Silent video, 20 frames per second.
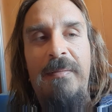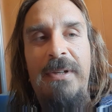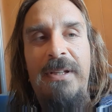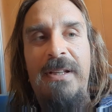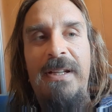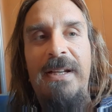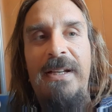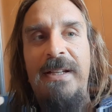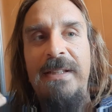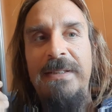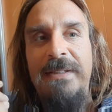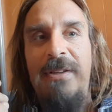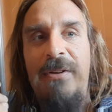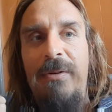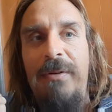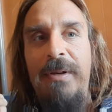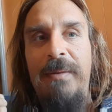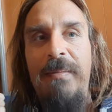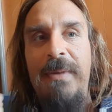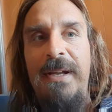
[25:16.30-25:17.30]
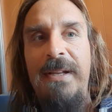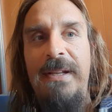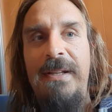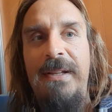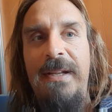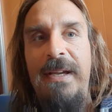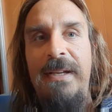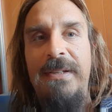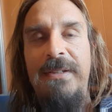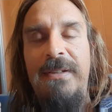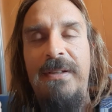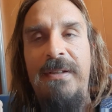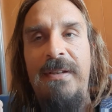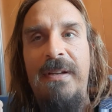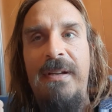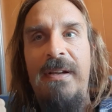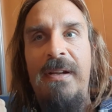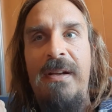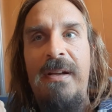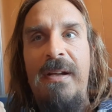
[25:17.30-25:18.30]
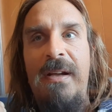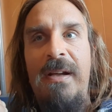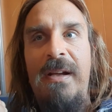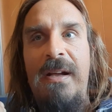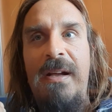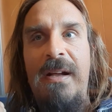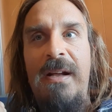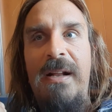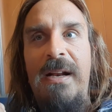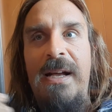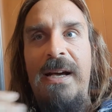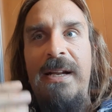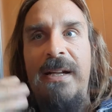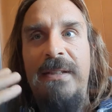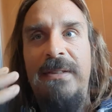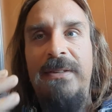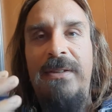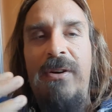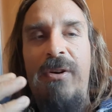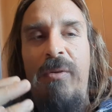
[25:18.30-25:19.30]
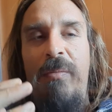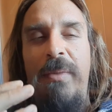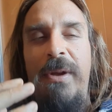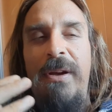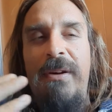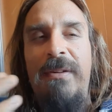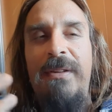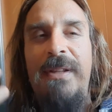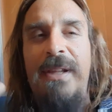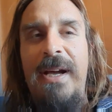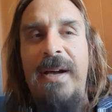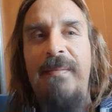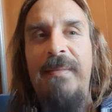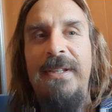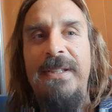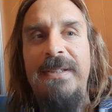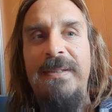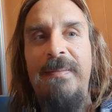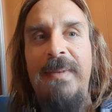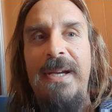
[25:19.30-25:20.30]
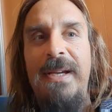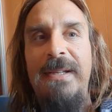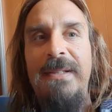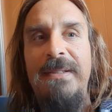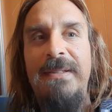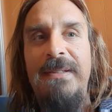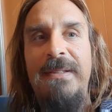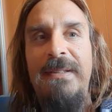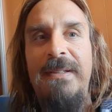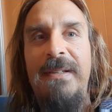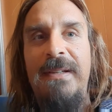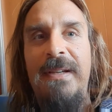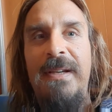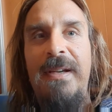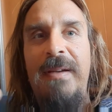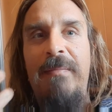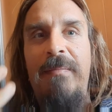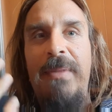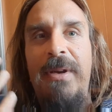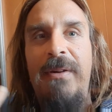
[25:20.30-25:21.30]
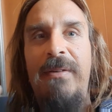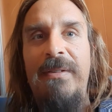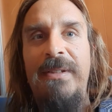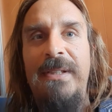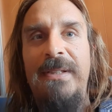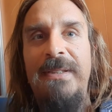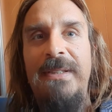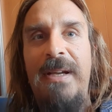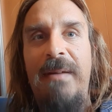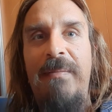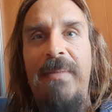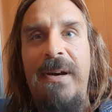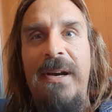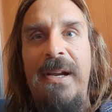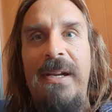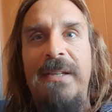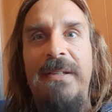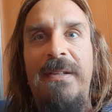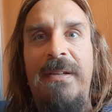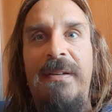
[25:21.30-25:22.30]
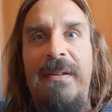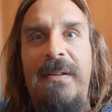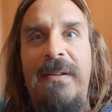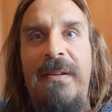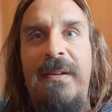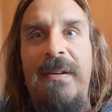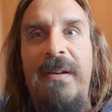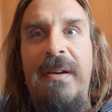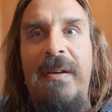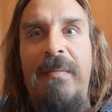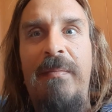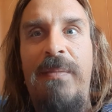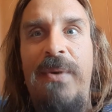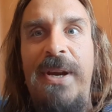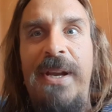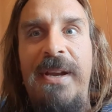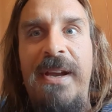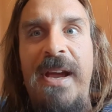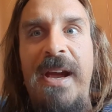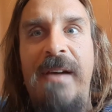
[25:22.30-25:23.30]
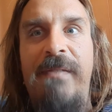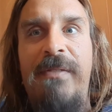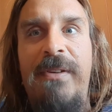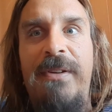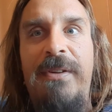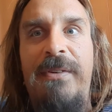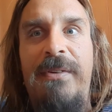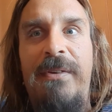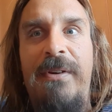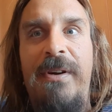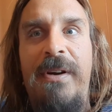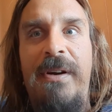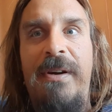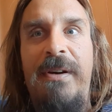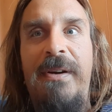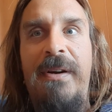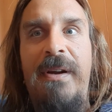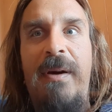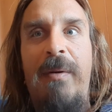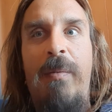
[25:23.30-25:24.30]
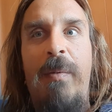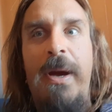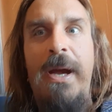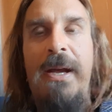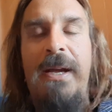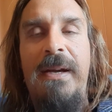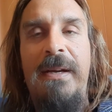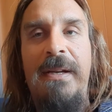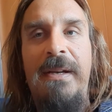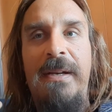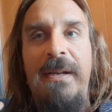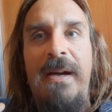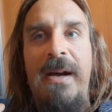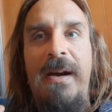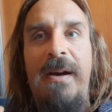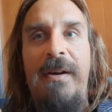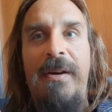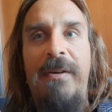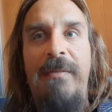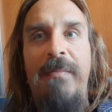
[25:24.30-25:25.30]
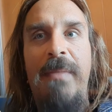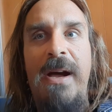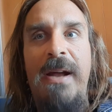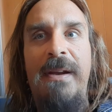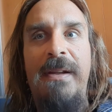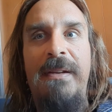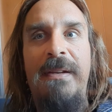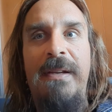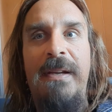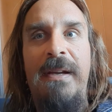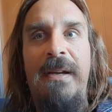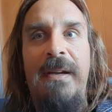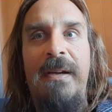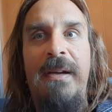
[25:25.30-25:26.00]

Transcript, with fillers: But let us go in meditation. Let us go beyond time and space, beyond the separation. Bring heaven to earth, awaken entire humanity.